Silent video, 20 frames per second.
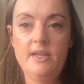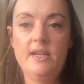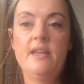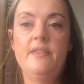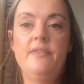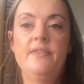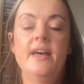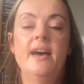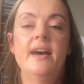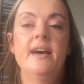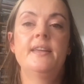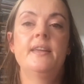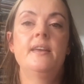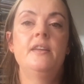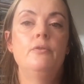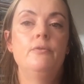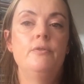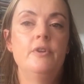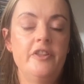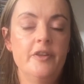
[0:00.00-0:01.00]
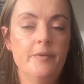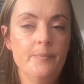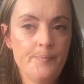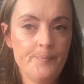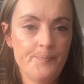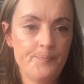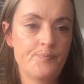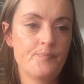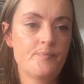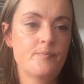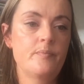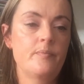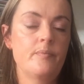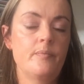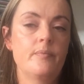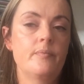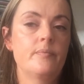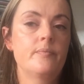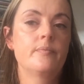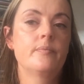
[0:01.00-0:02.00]
that kind of rhythm.
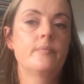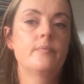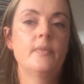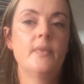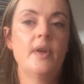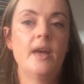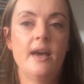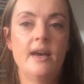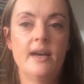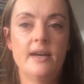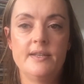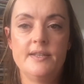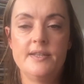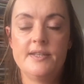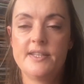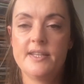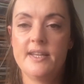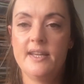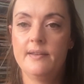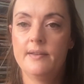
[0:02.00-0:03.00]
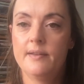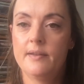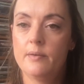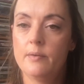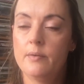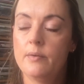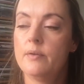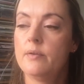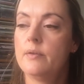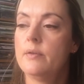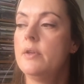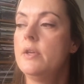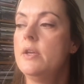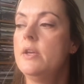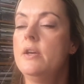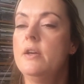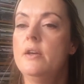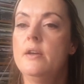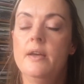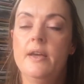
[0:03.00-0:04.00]
And
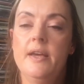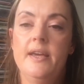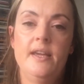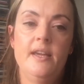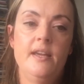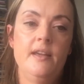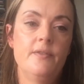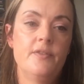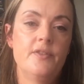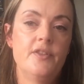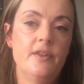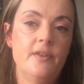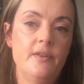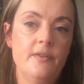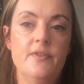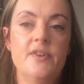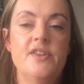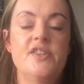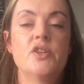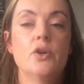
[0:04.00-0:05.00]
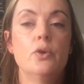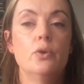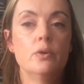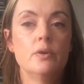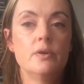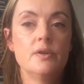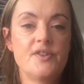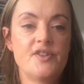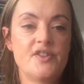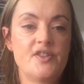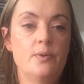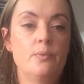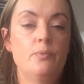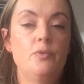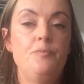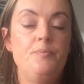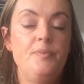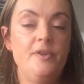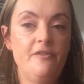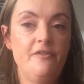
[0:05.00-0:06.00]
the songs
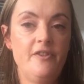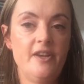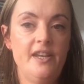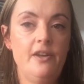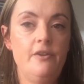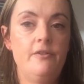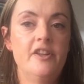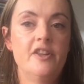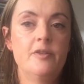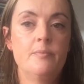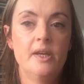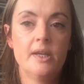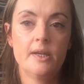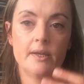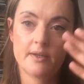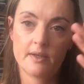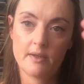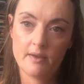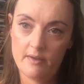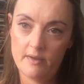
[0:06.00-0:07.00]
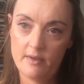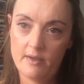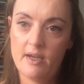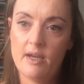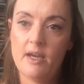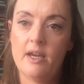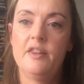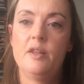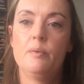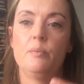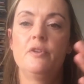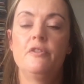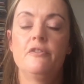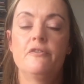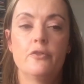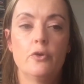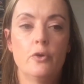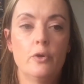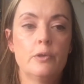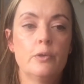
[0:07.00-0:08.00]
would be very rhythmic, and they would
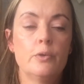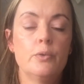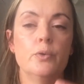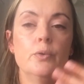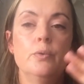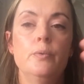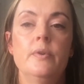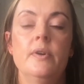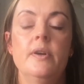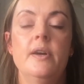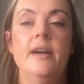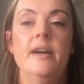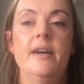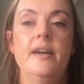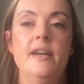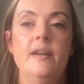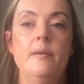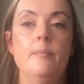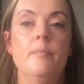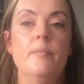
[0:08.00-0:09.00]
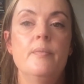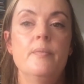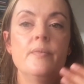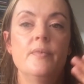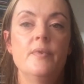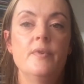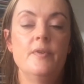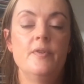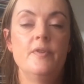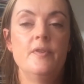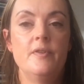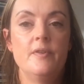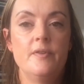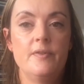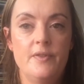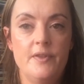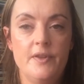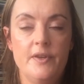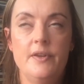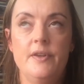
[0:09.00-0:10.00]
follow
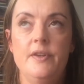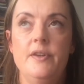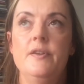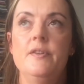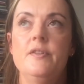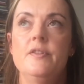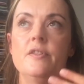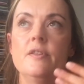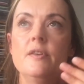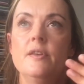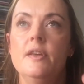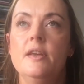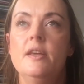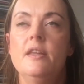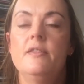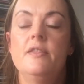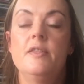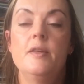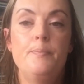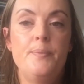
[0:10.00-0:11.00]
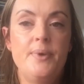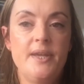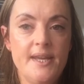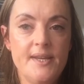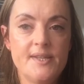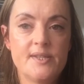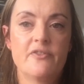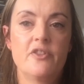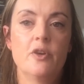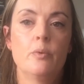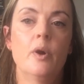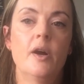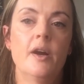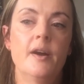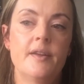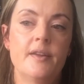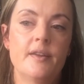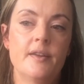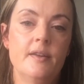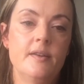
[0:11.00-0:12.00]
the pace of the
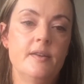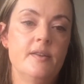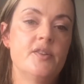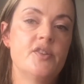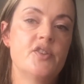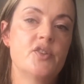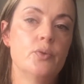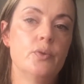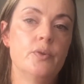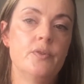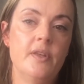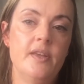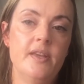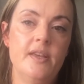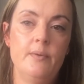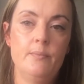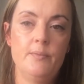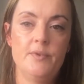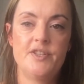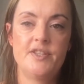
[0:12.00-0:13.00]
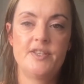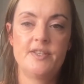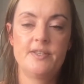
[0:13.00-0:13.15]
work. So it would